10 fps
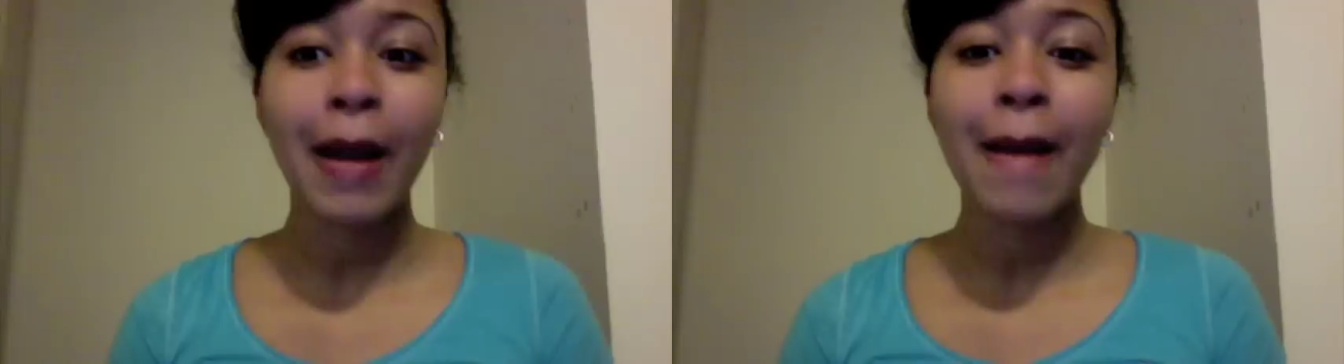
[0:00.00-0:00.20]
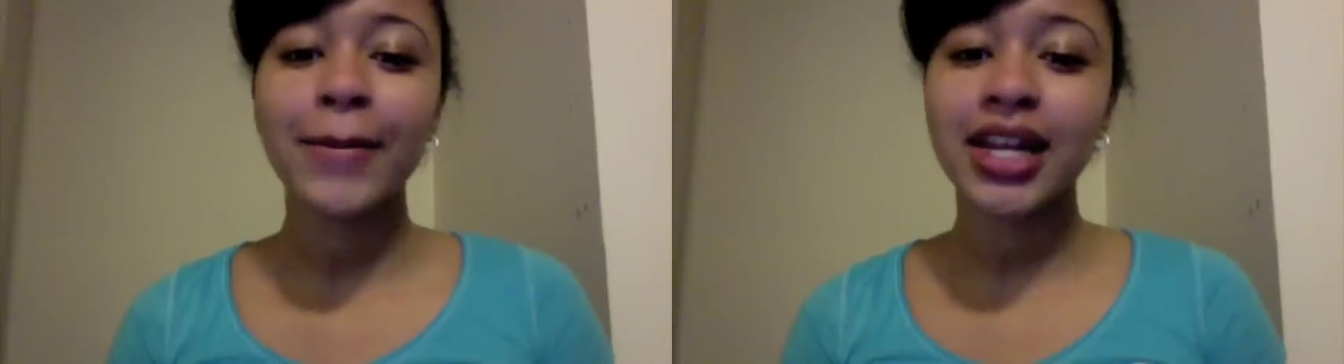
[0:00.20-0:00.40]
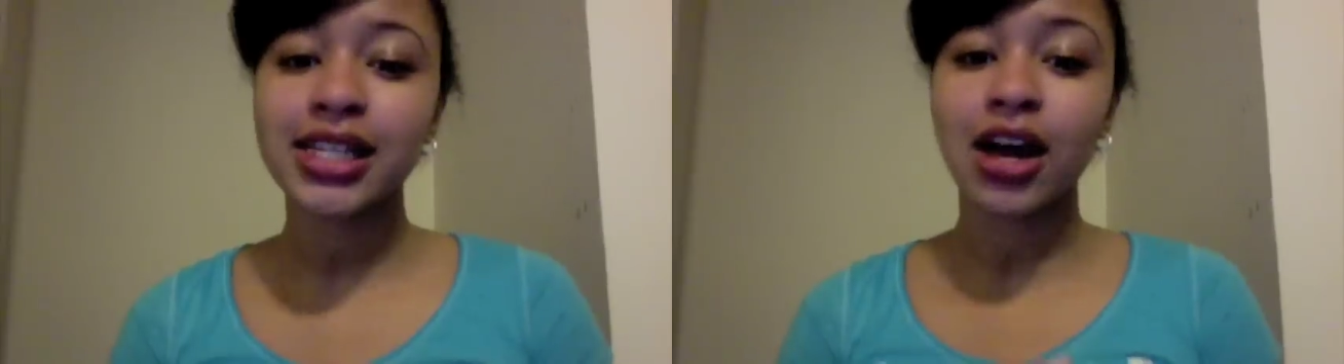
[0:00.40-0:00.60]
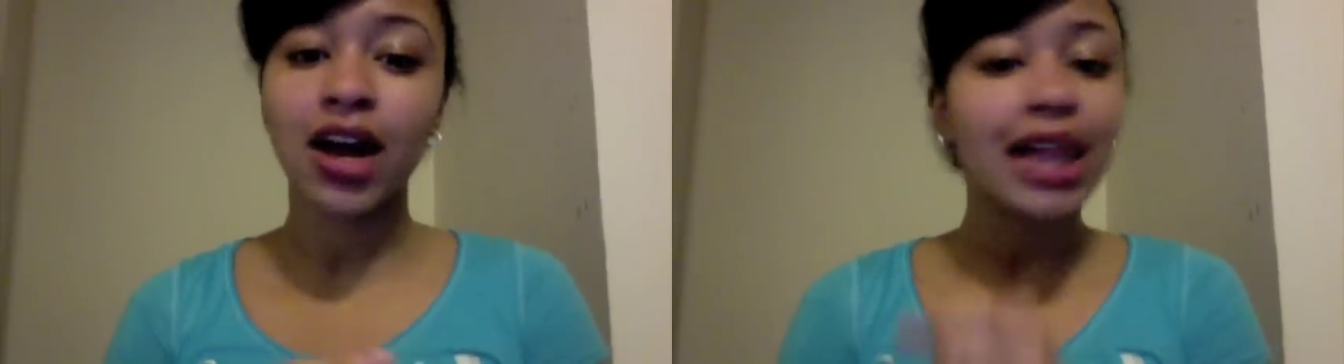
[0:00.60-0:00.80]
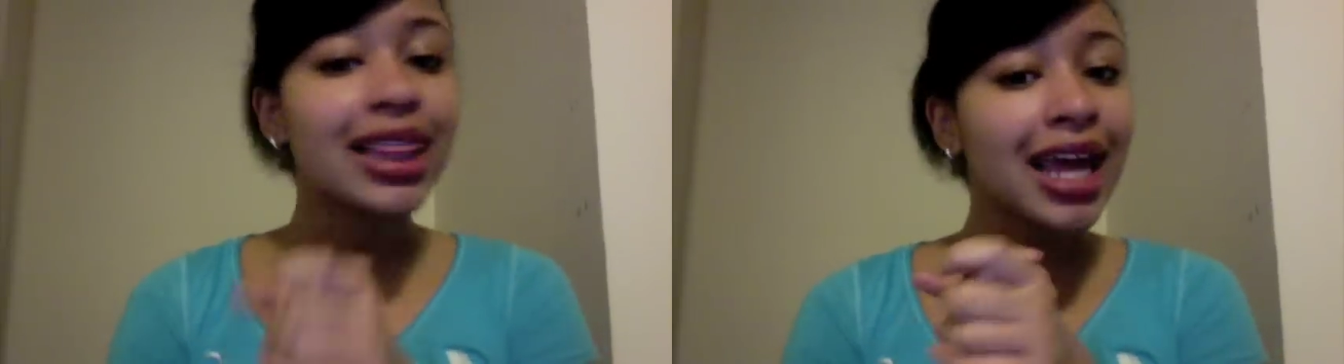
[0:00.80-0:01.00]
But it's
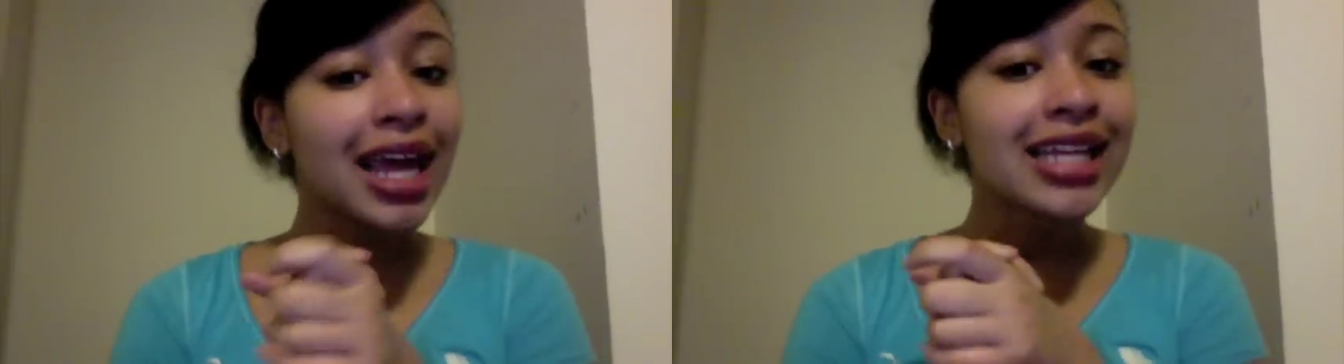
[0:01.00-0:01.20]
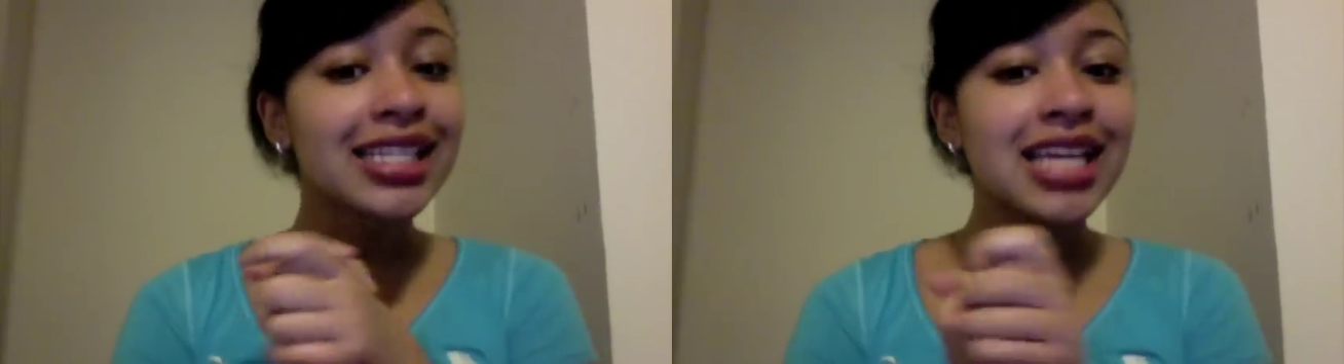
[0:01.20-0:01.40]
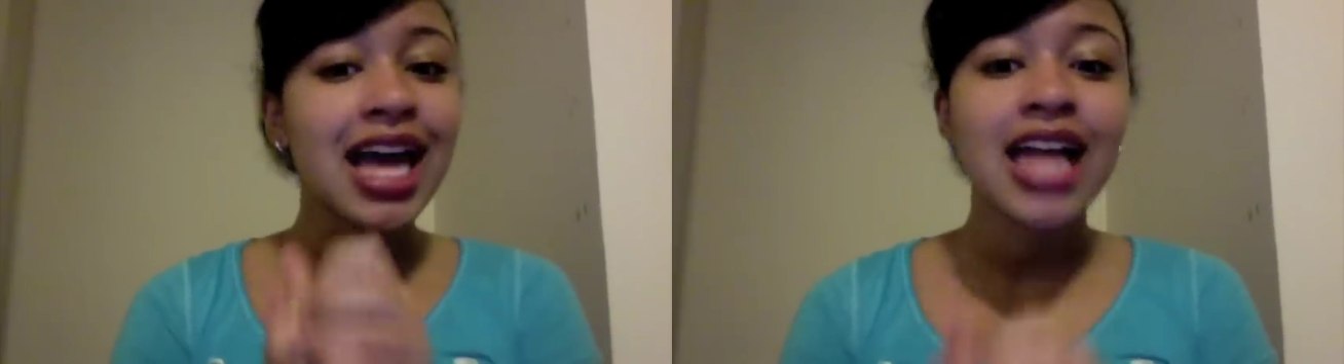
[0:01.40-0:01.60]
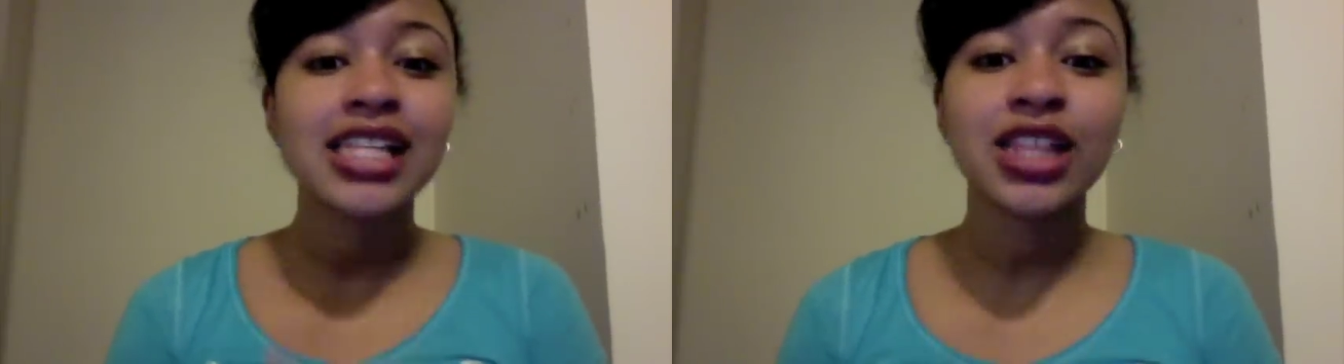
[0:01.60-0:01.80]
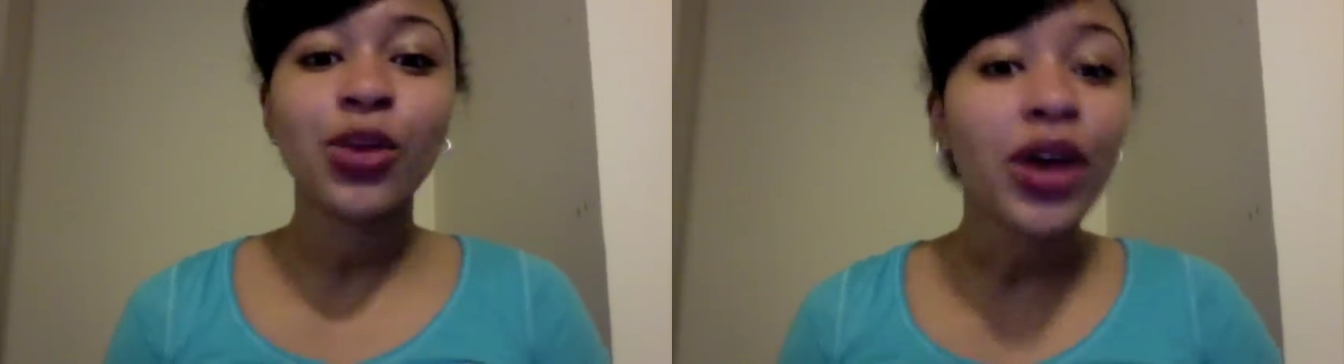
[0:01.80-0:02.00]
all thanks
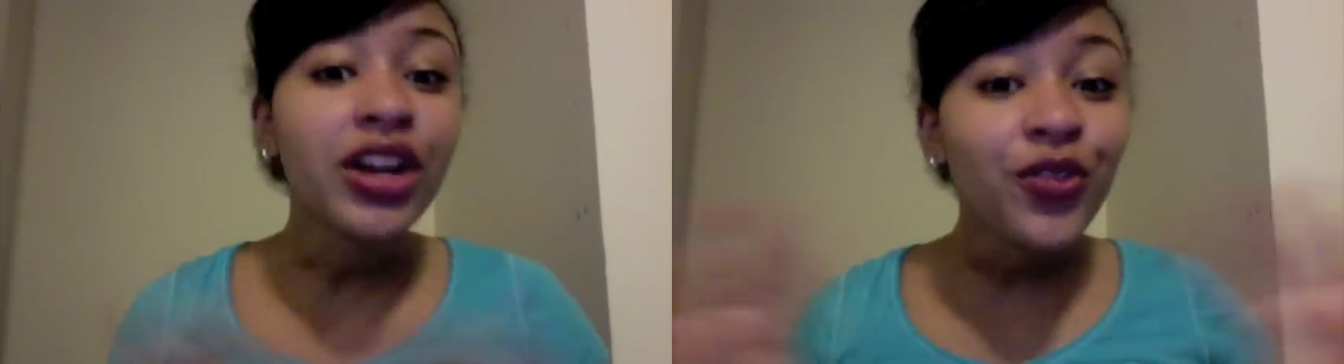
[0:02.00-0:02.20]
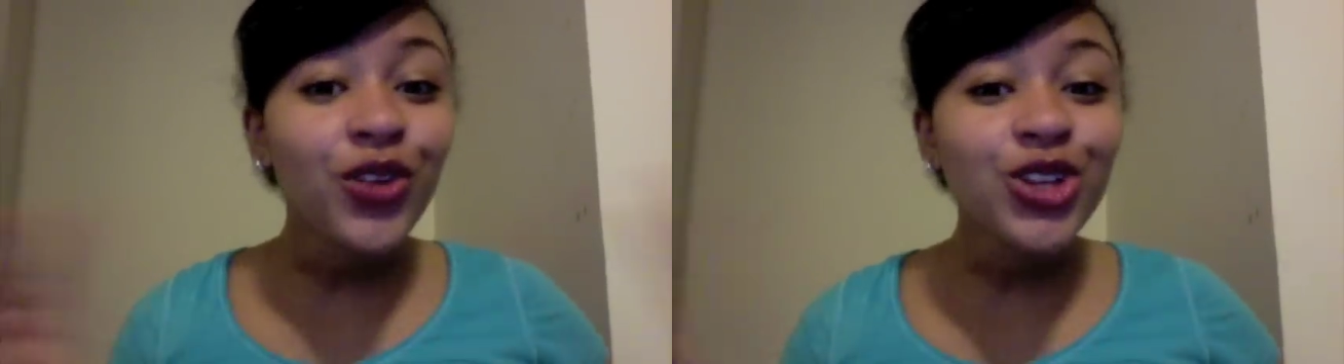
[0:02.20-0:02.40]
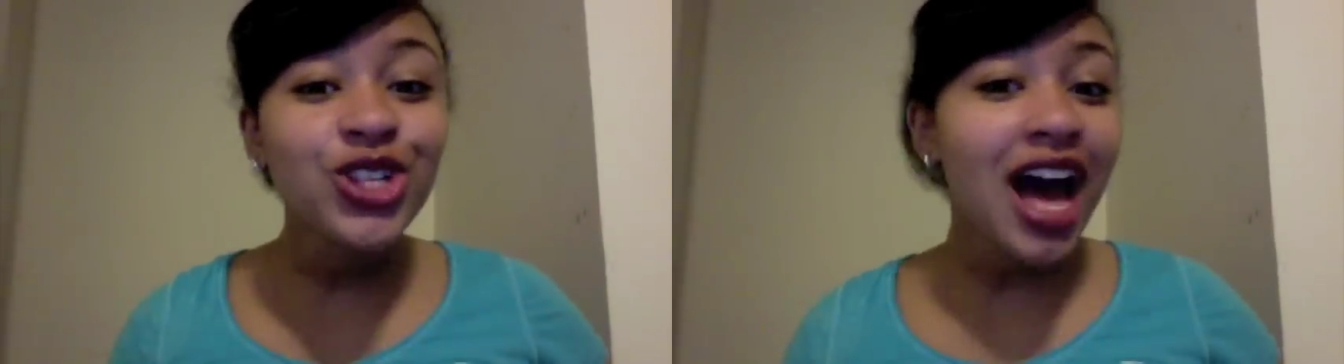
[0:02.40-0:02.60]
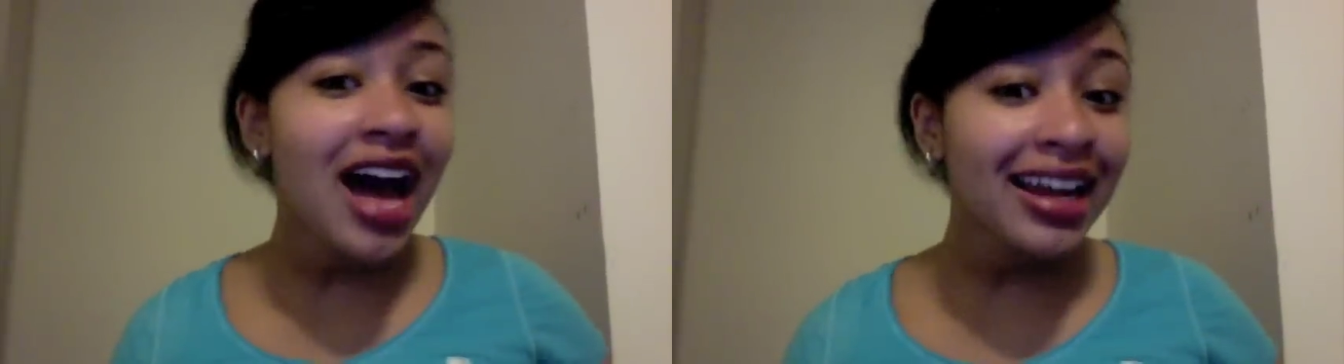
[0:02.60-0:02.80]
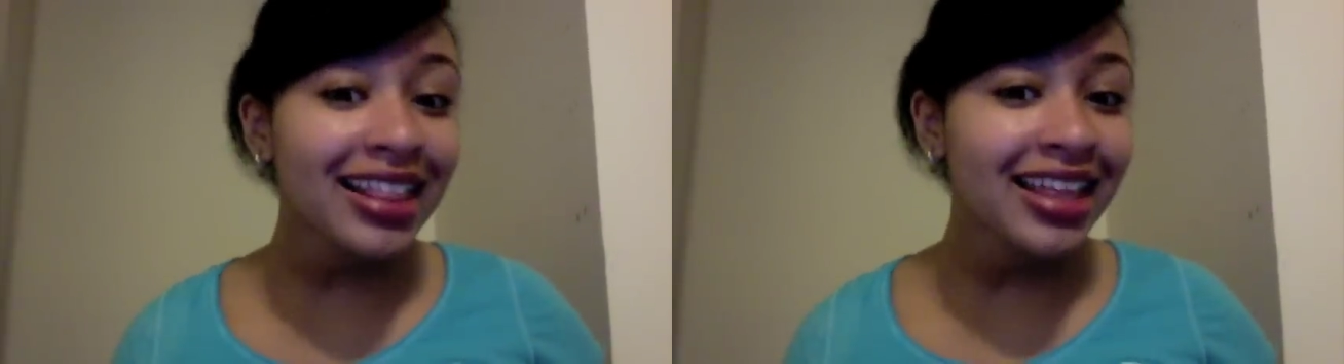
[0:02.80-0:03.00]
to the wonderful
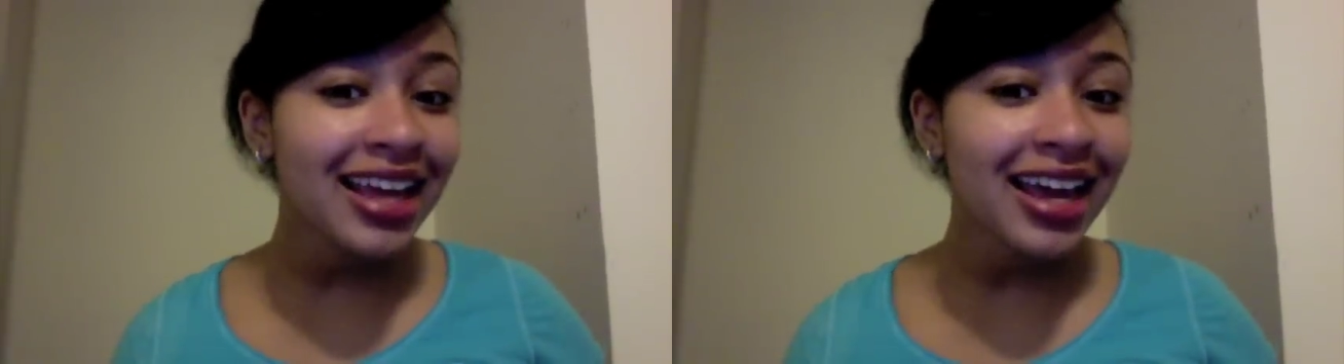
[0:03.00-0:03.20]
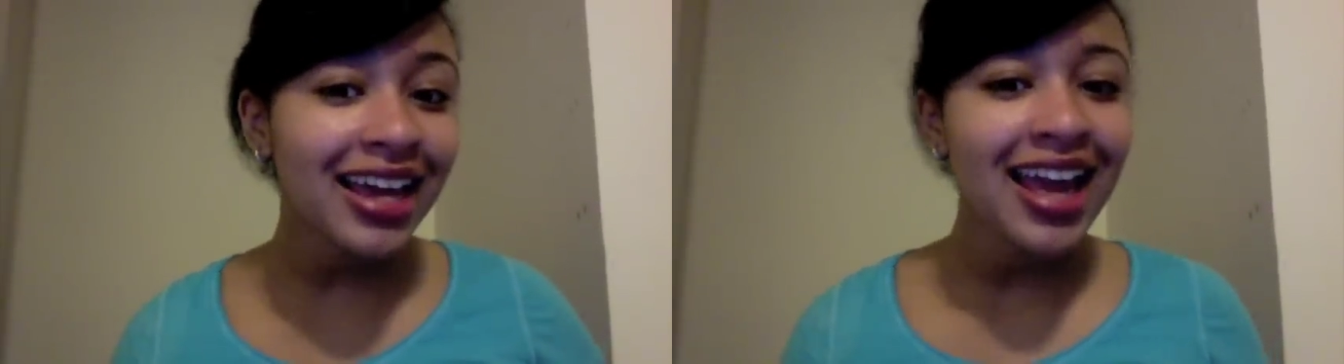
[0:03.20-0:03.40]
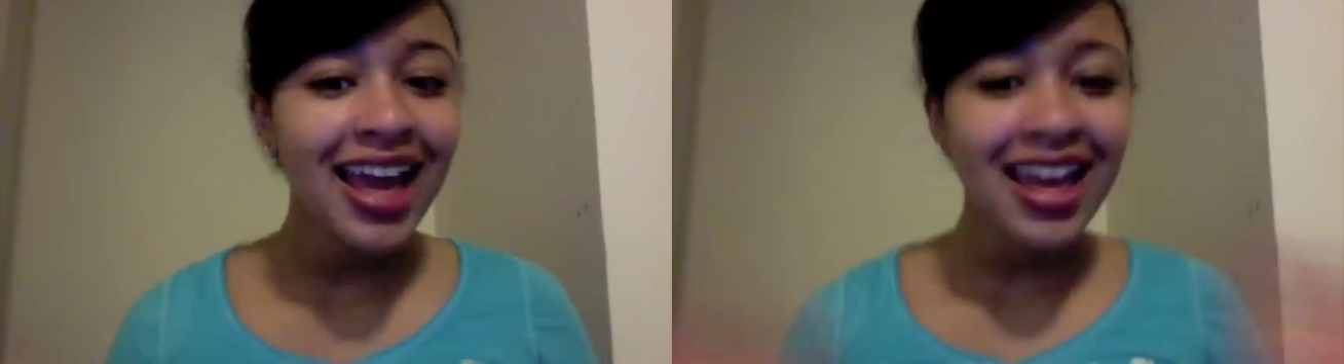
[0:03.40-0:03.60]
Jonathan.